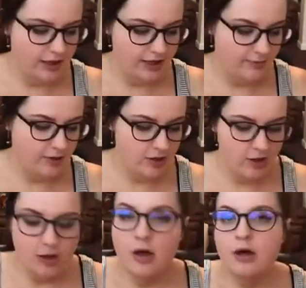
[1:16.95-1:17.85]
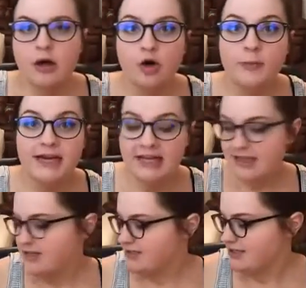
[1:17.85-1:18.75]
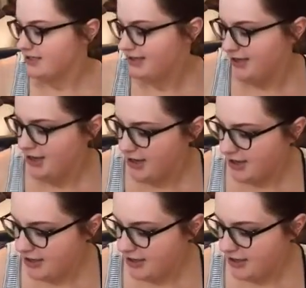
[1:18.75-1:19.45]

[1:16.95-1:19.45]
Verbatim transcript: I'm opening it.